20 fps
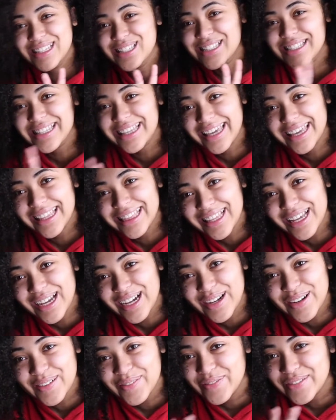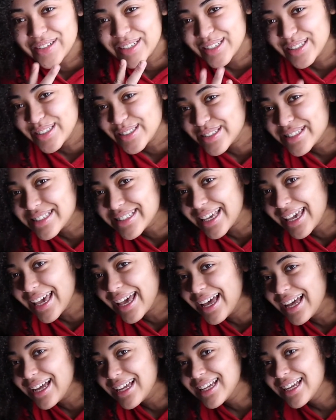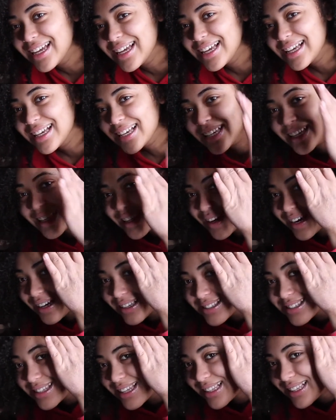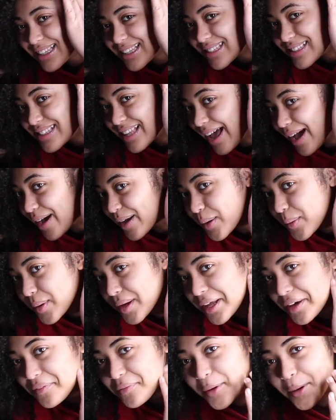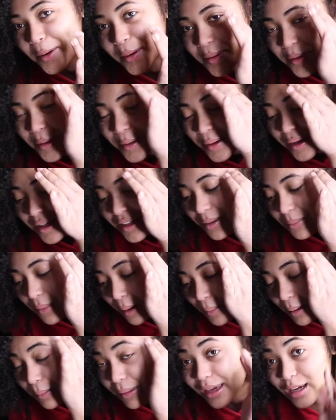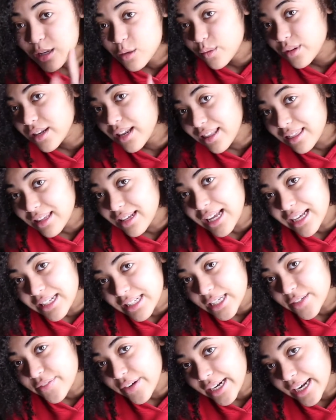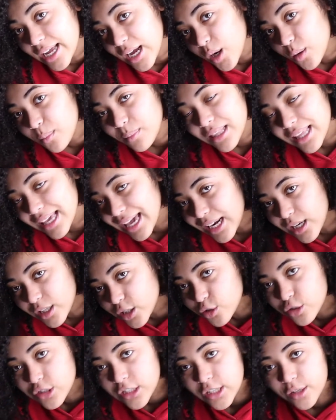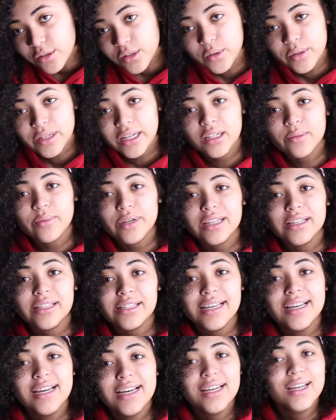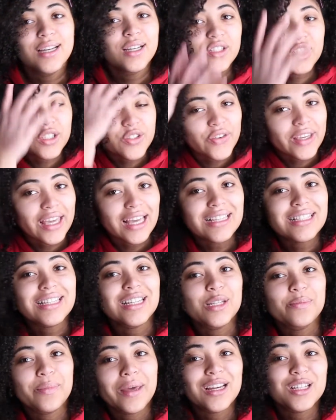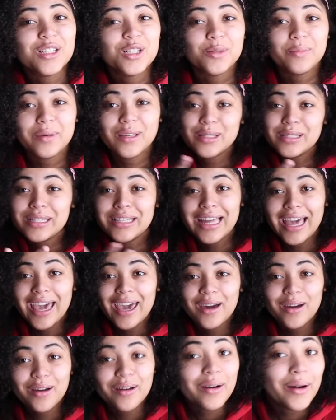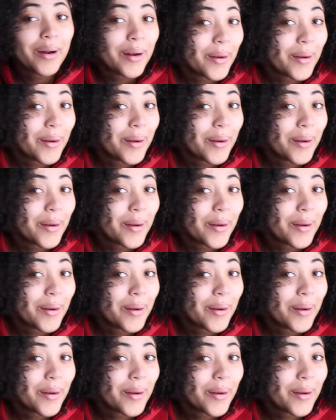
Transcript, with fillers: you see it though? But do you see it? You know, I slicked this down or whatever. You know, I did my baby hair. They're not done right now, but like I don't usually don't do it anyways. It's just for yesterday's pictures. But you see the hair?